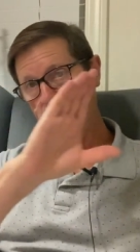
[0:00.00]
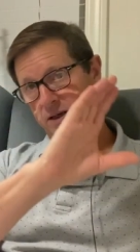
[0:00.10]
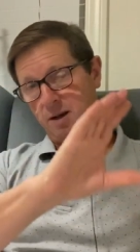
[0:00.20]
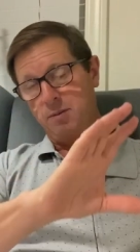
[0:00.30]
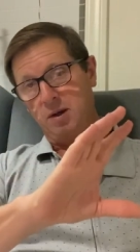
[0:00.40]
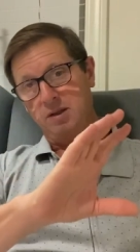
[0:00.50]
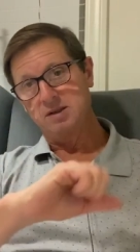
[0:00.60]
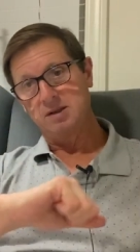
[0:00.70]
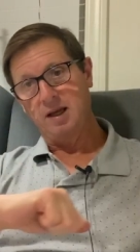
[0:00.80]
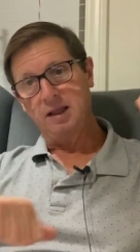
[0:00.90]

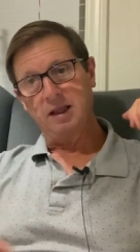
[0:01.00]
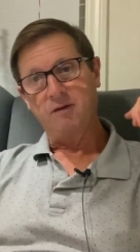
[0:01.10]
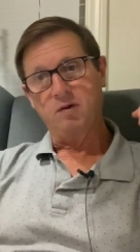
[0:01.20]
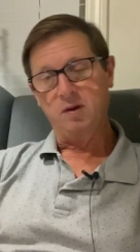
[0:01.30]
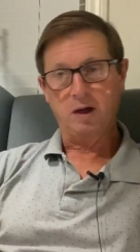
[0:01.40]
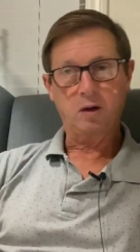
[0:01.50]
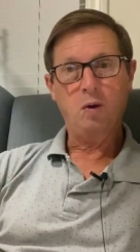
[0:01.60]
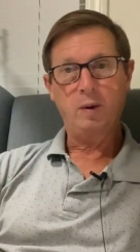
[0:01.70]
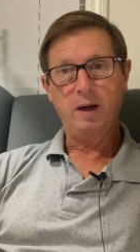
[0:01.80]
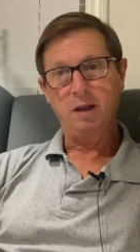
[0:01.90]
Temperance and life will not go
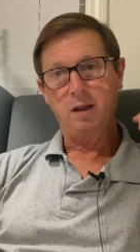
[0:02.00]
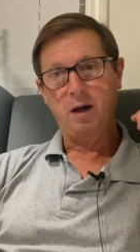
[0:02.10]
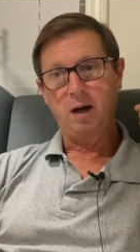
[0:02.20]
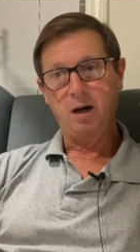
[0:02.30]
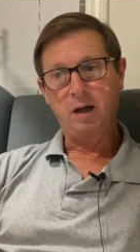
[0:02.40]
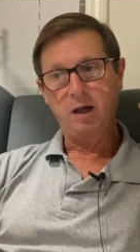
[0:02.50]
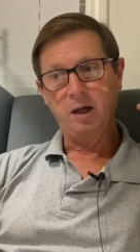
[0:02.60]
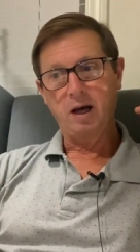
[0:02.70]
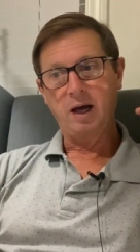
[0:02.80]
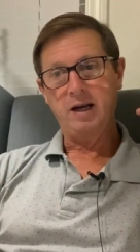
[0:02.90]
well are
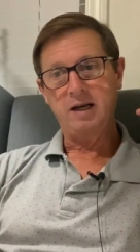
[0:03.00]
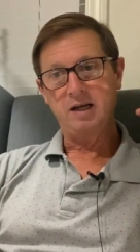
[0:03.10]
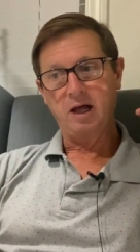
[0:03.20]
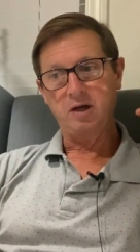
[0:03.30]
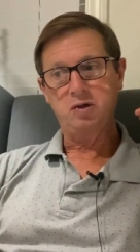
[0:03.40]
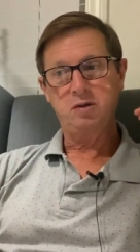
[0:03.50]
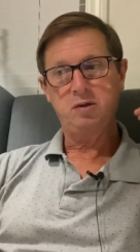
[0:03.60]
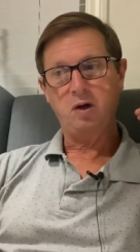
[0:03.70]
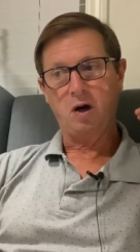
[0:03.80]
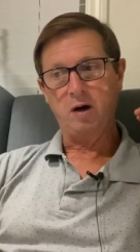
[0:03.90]
an,
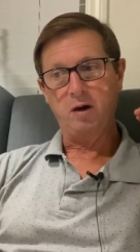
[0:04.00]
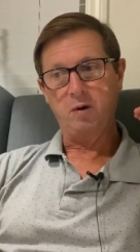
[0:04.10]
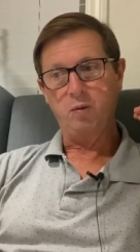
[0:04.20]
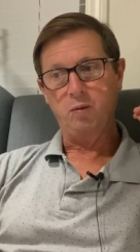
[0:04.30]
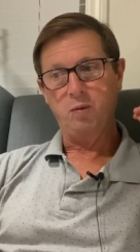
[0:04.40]
are a